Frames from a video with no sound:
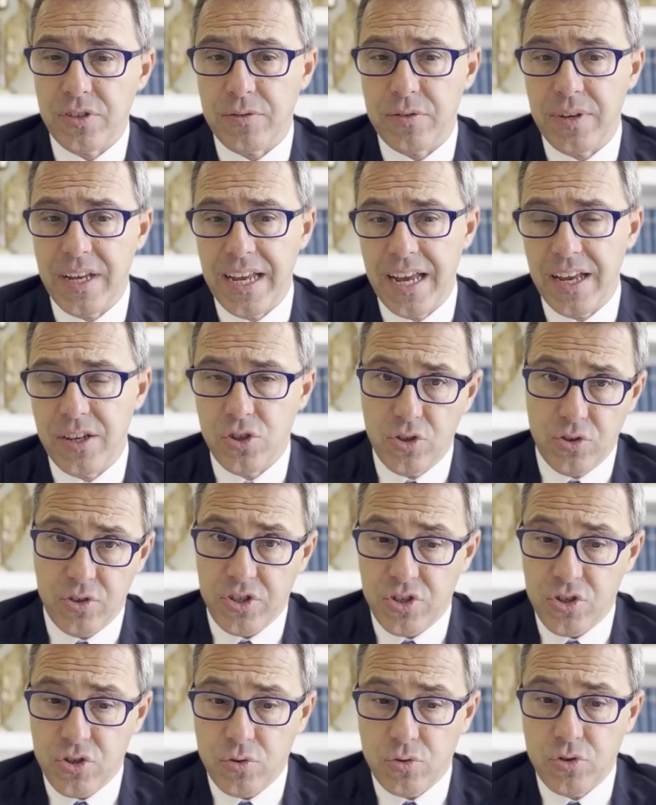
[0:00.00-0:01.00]
financial
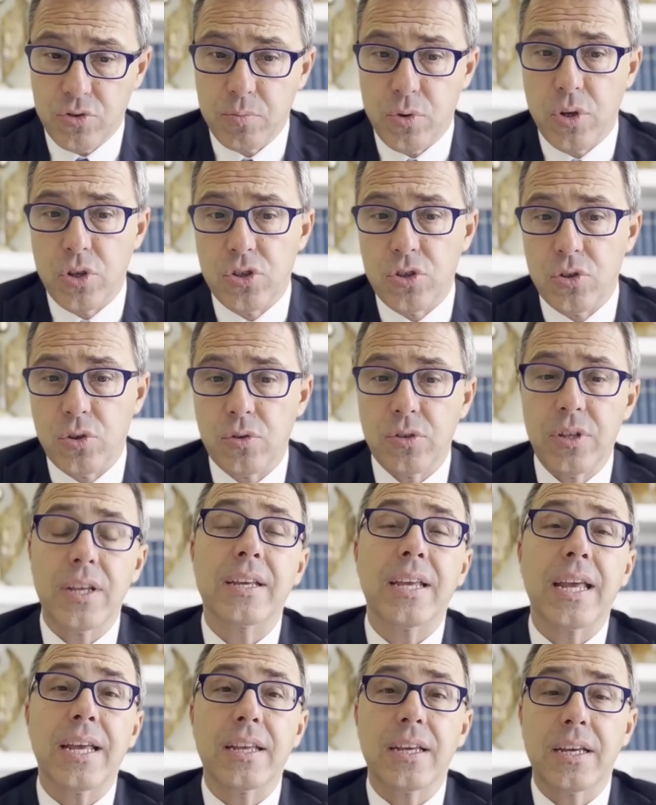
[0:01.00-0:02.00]
issues, personal
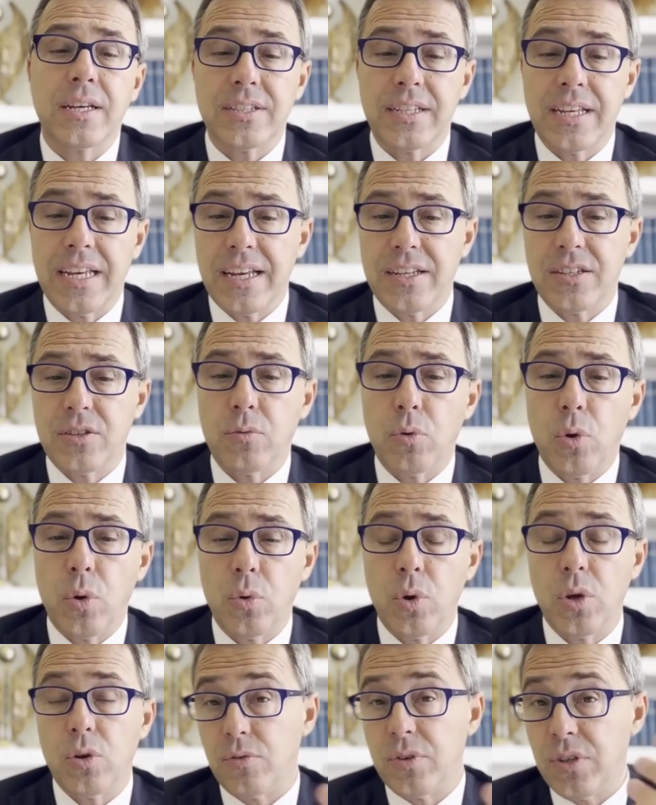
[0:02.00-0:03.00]
vendettas against
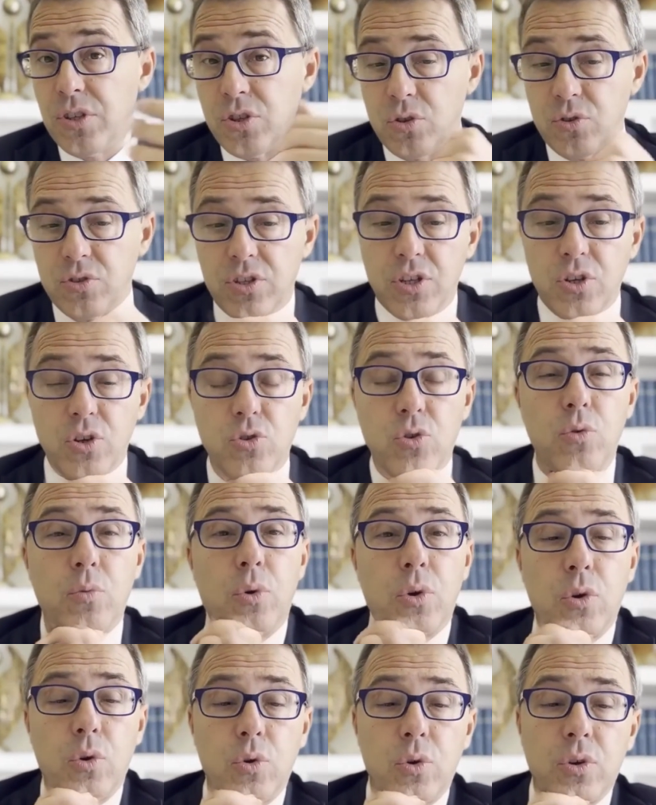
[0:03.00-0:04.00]
former officials and
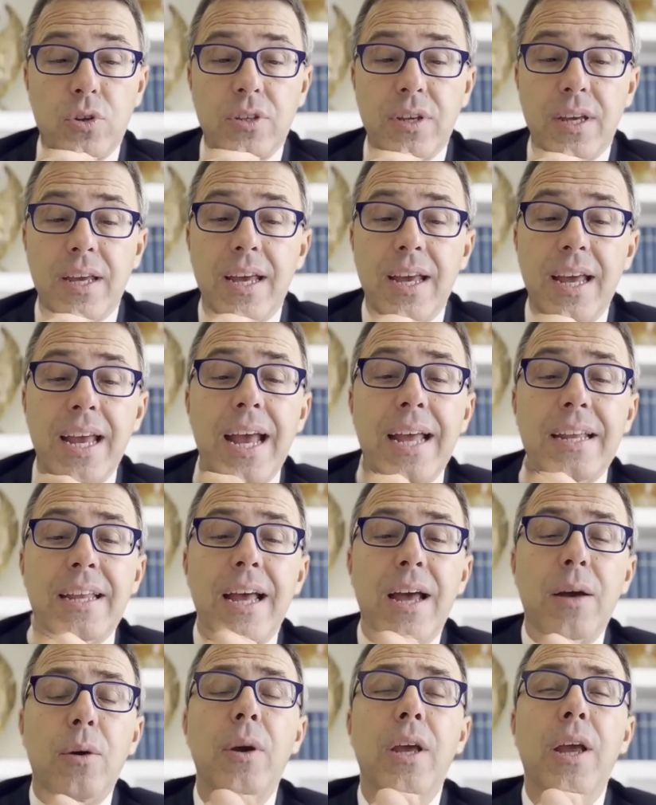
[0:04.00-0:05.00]
entrepreneurs, and
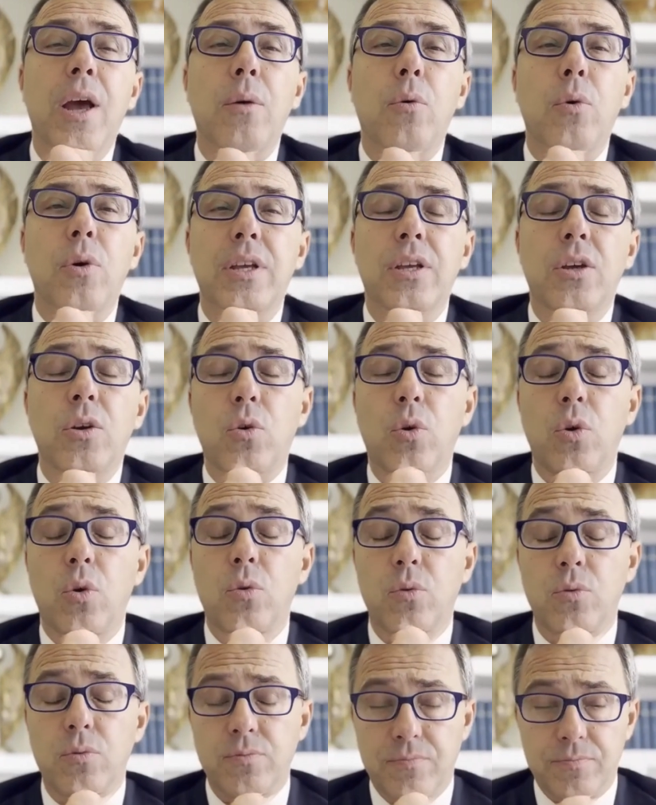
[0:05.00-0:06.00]
debt recovery through